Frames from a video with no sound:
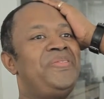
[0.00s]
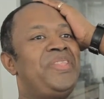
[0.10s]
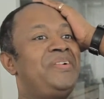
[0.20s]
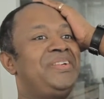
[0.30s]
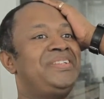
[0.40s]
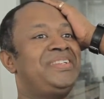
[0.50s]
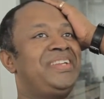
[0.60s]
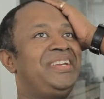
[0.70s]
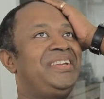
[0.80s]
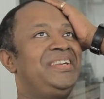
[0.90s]
That was
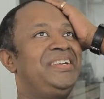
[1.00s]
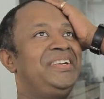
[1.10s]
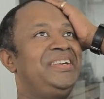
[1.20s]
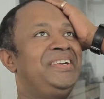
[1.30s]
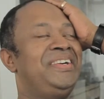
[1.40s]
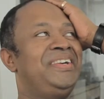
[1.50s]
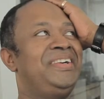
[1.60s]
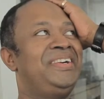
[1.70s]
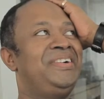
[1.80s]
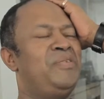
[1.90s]
like,
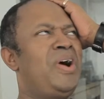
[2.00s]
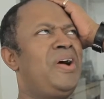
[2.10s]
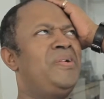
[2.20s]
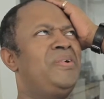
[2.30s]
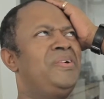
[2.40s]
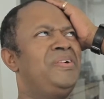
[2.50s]
wow.